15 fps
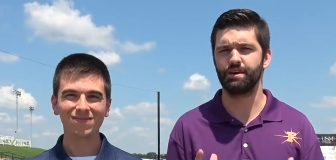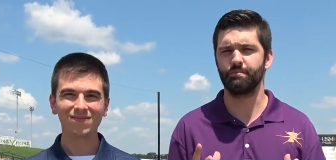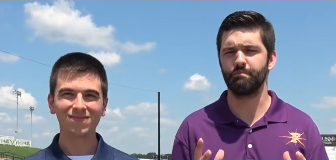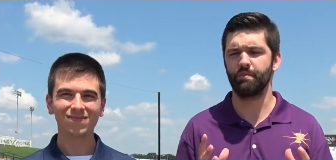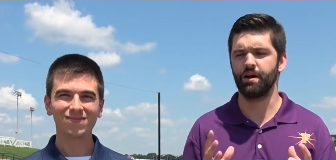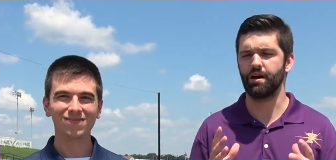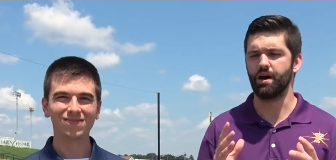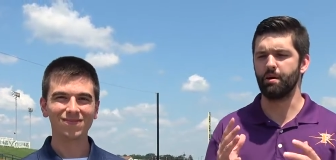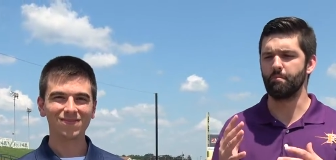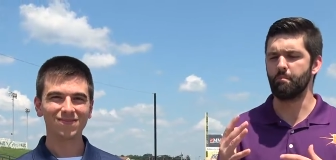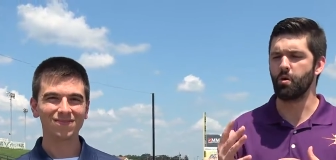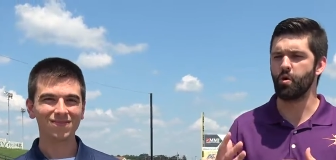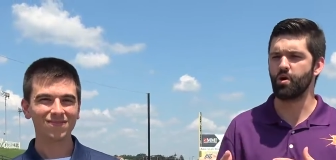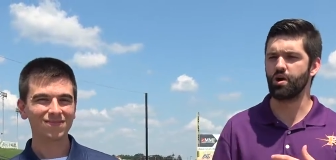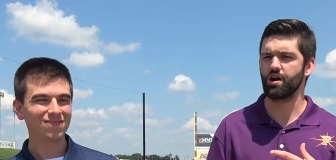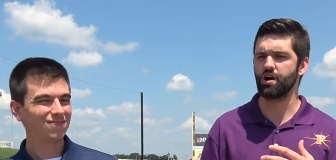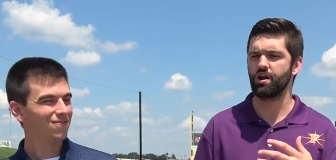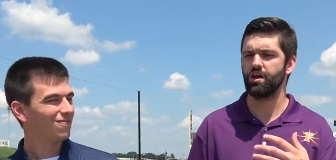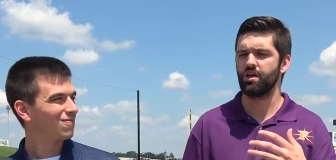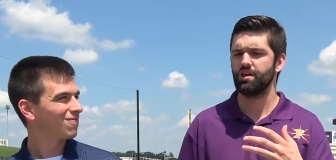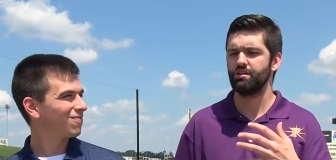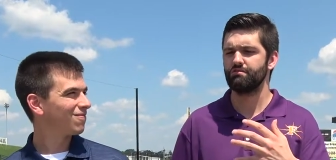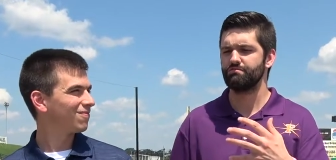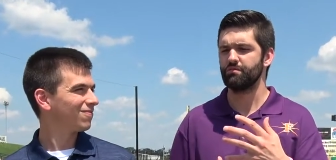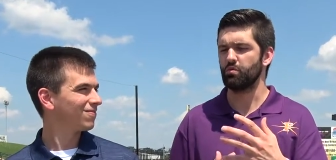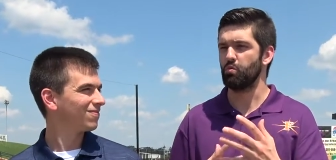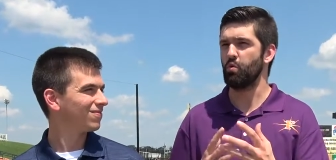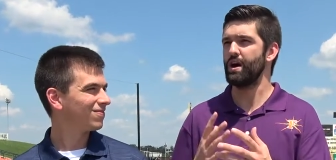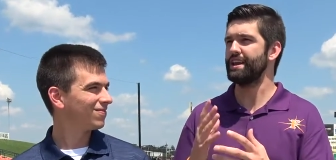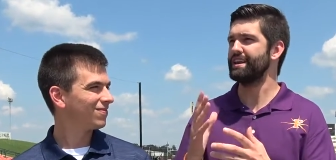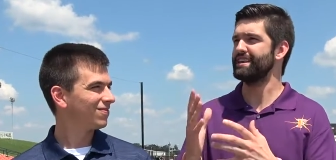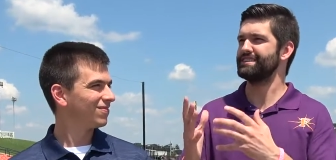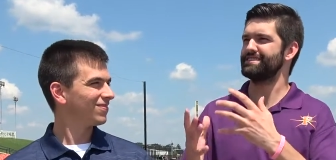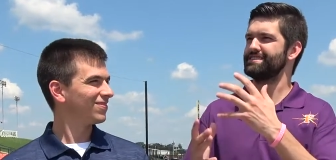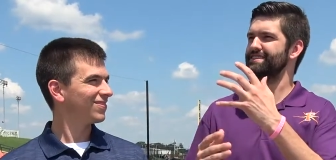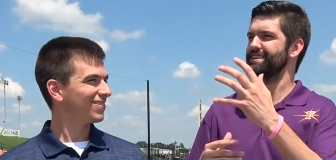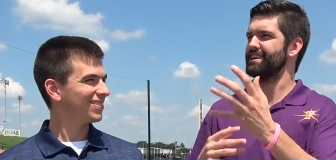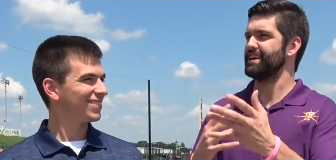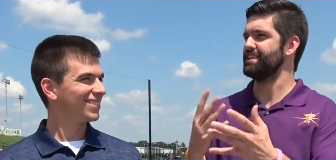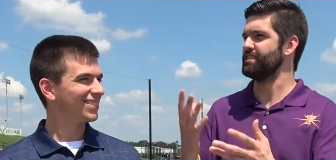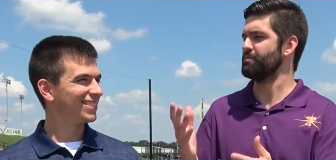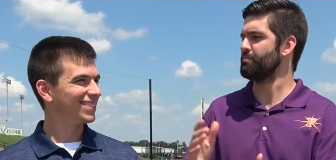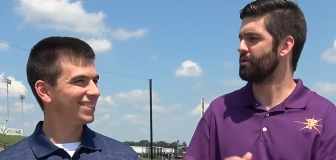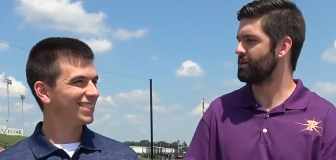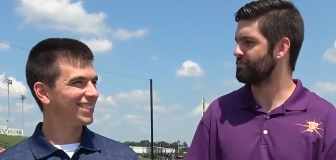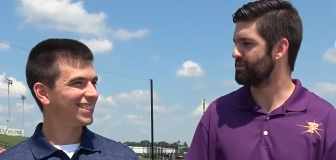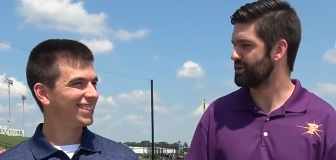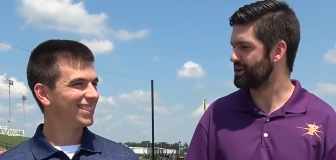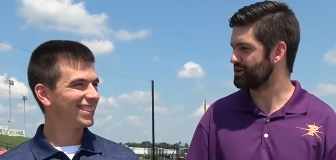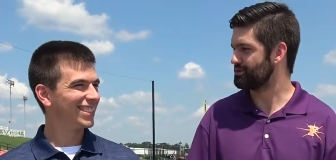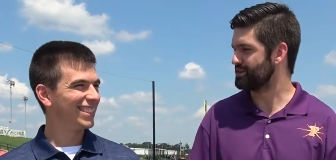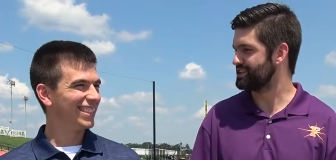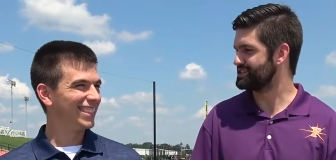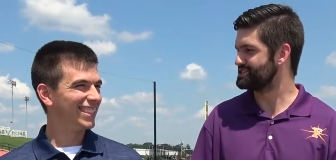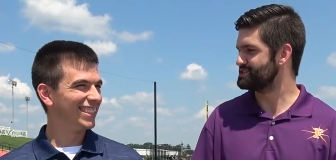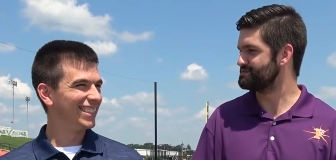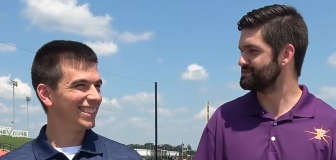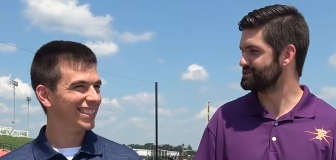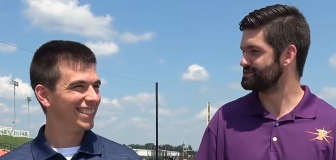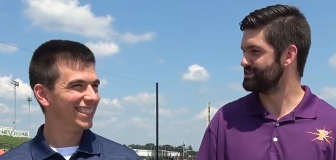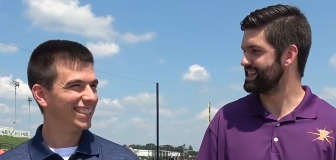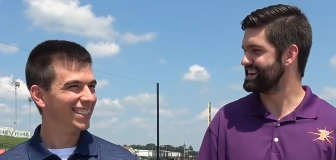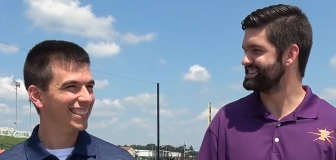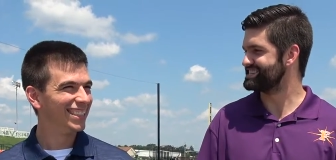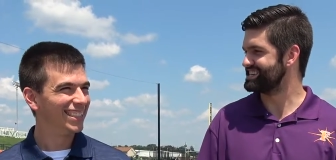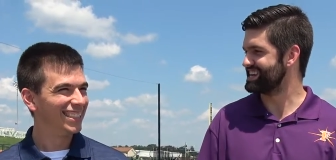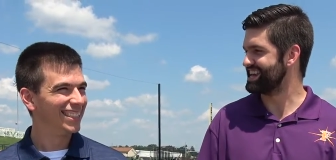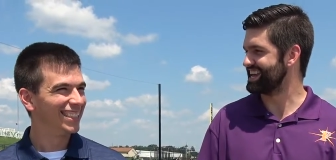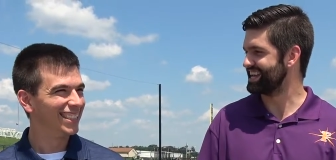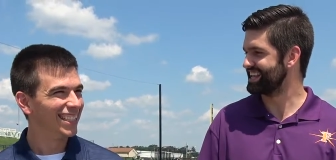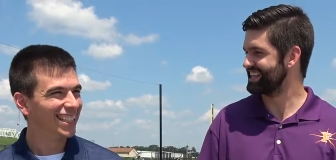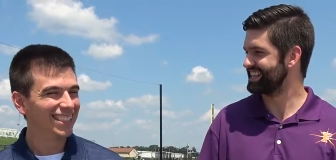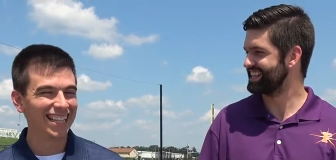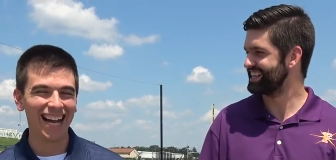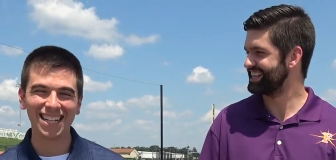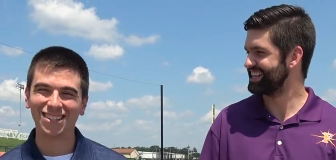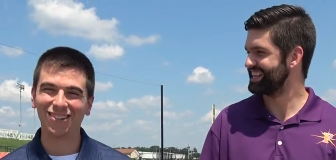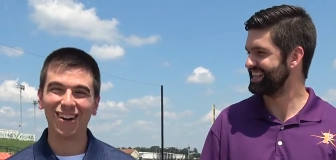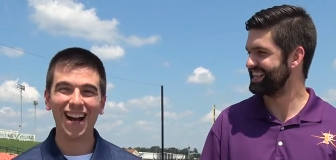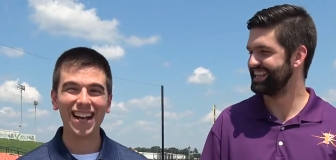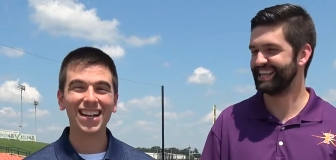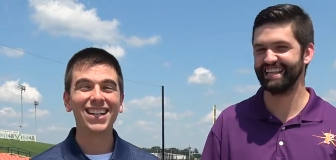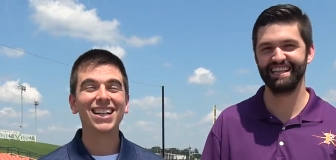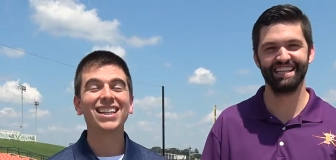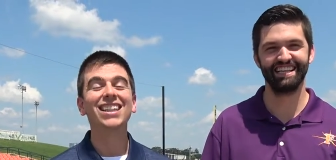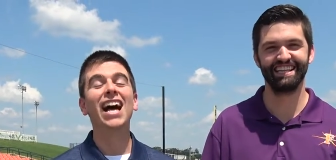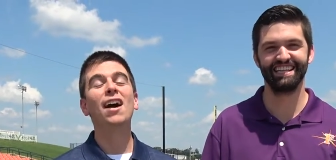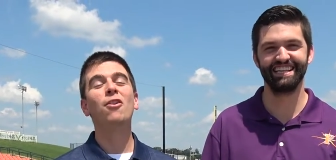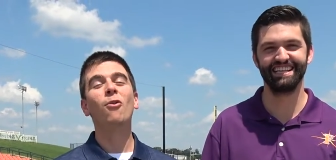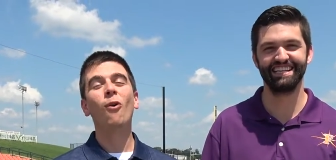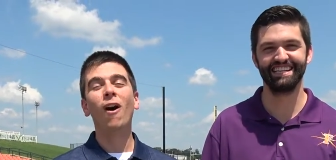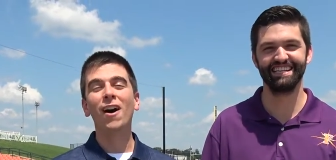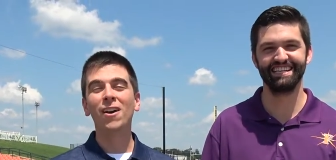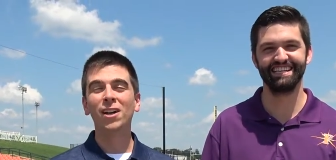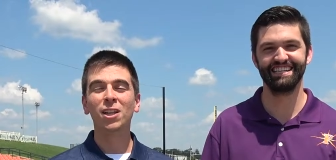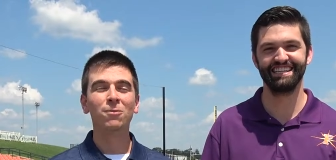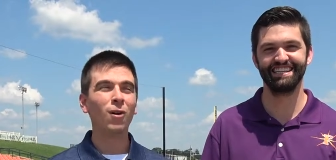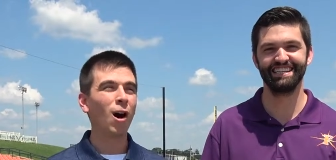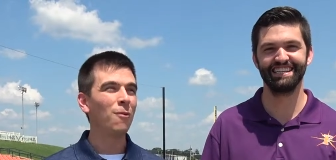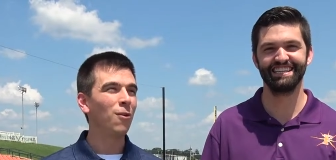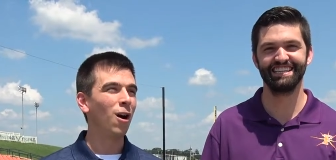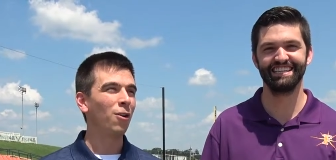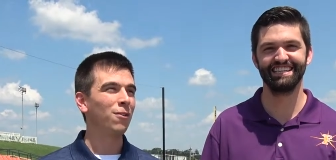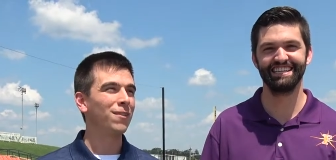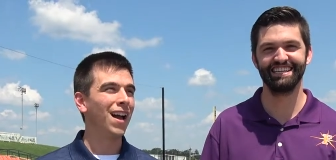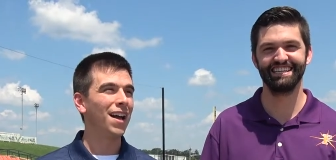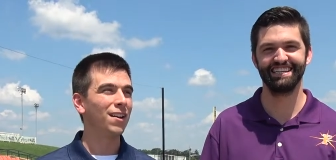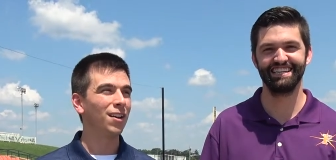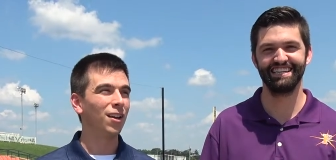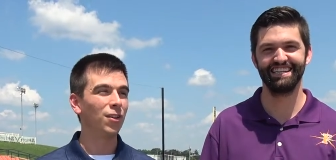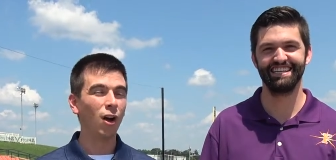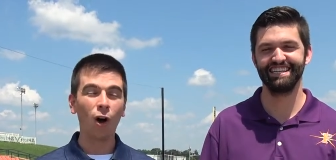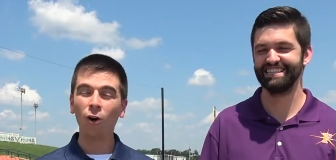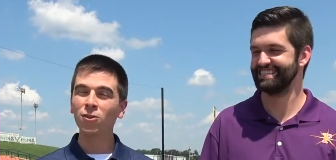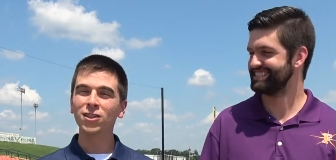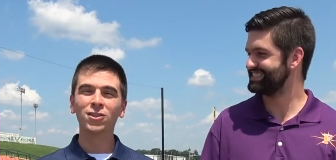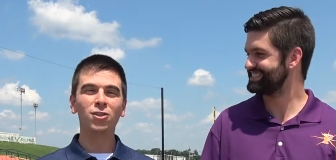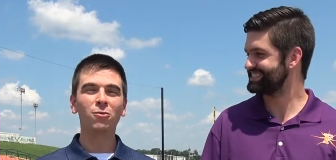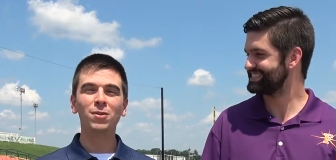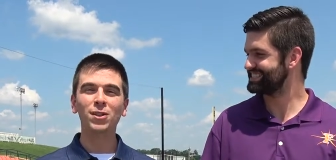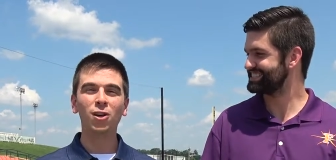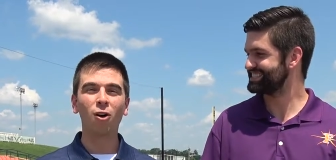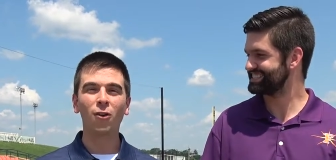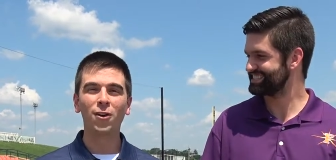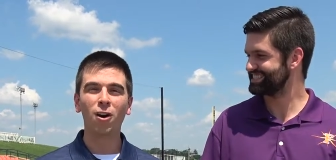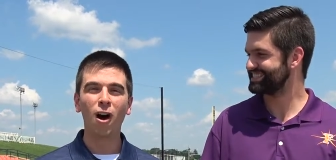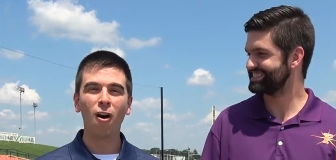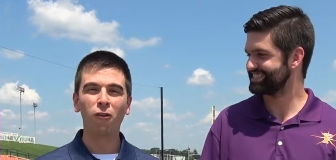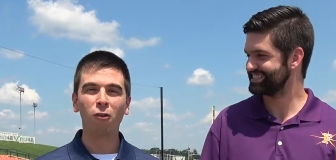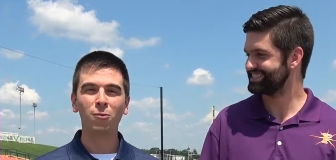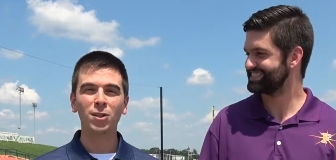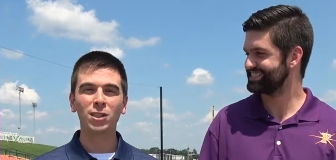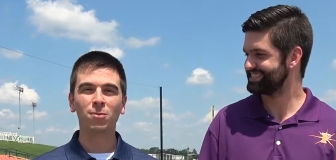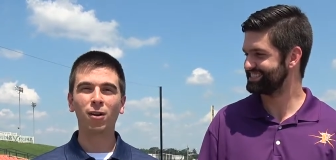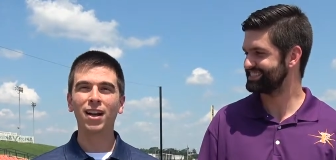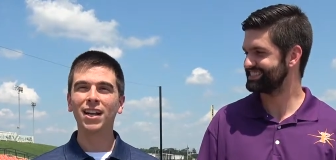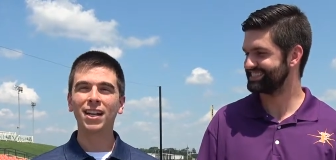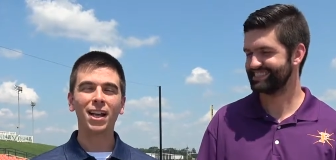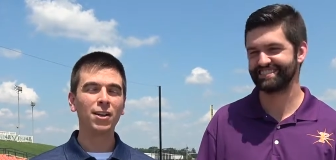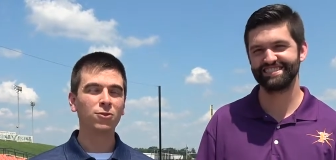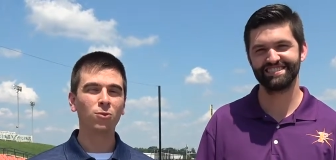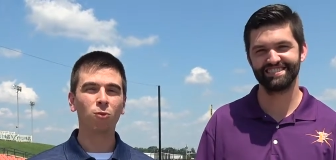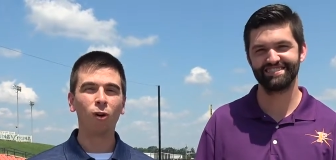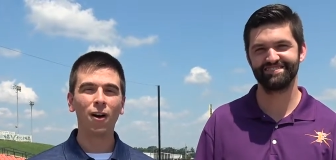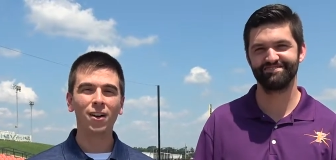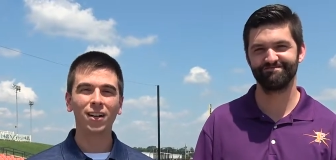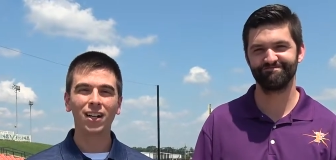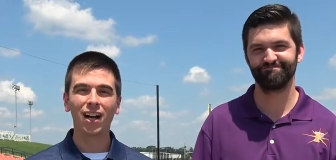Speaker 1: some uh, more wetness in, in, the ballpark with Super
Speaker 2: Splash Day. That's right. A lot of water in the ballpark. We've got uh, the hoses will be going off. We'll be spraying kids with water